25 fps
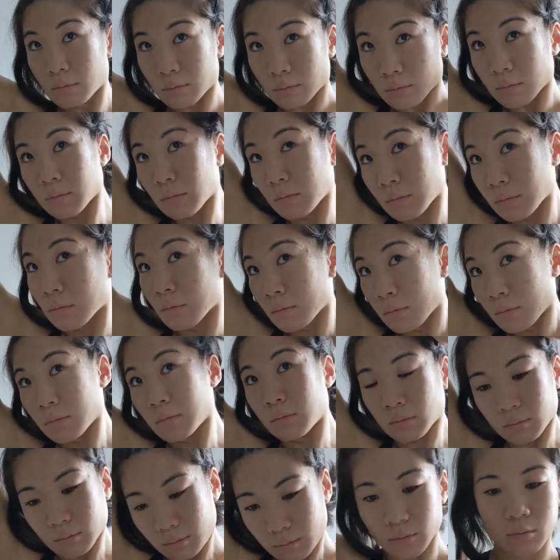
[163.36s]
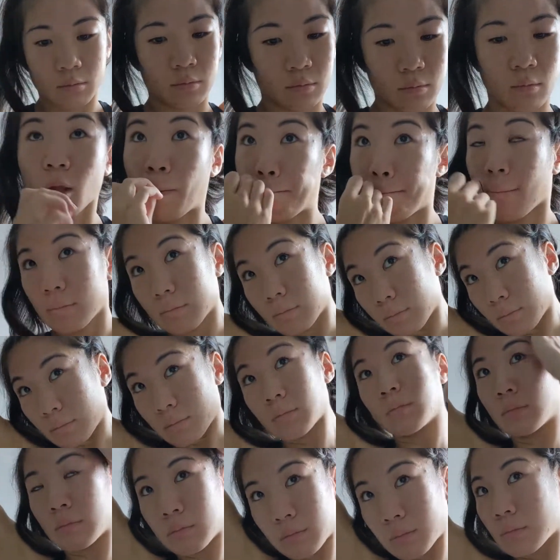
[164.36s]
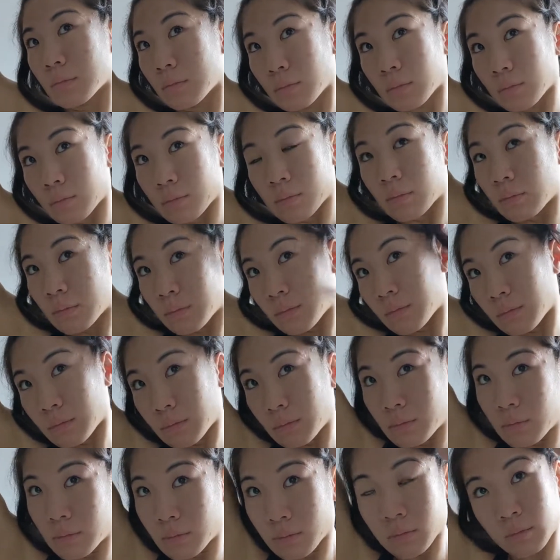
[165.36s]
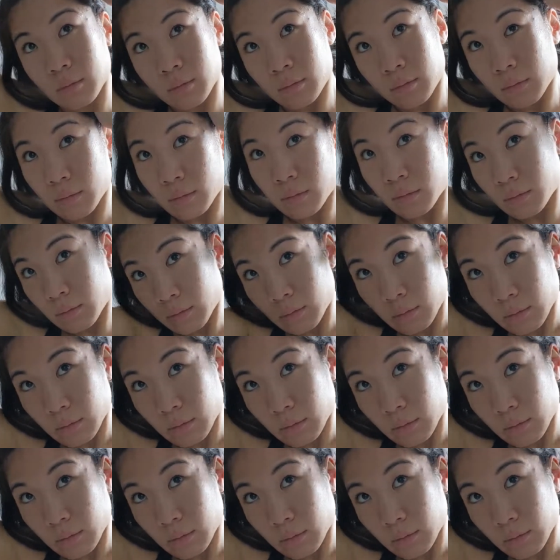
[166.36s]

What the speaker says: on my left ear will go towards the left